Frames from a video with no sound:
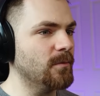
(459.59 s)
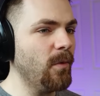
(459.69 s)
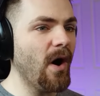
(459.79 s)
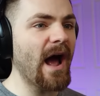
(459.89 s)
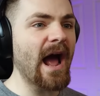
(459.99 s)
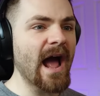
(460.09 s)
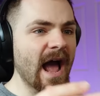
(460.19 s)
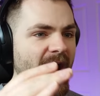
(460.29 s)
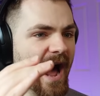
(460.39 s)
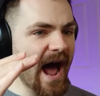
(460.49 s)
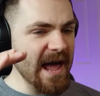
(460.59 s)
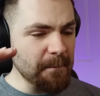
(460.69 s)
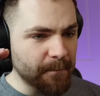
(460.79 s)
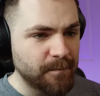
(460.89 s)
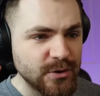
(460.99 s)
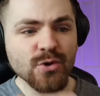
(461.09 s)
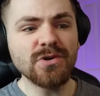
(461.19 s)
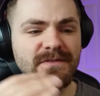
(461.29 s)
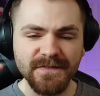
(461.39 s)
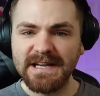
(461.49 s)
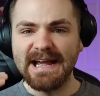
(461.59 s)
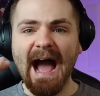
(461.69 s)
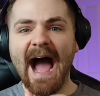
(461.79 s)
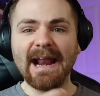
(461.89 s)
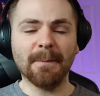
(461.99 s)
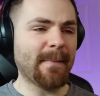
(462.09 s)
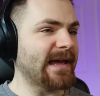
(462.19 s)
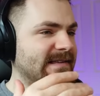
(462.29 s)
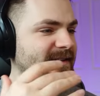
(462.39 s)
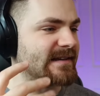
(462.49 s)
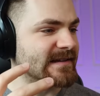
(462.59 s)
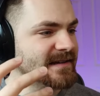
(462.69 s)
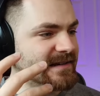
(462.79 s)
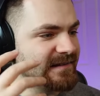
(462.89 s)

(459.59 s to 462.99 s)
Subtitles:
What a beautifully animated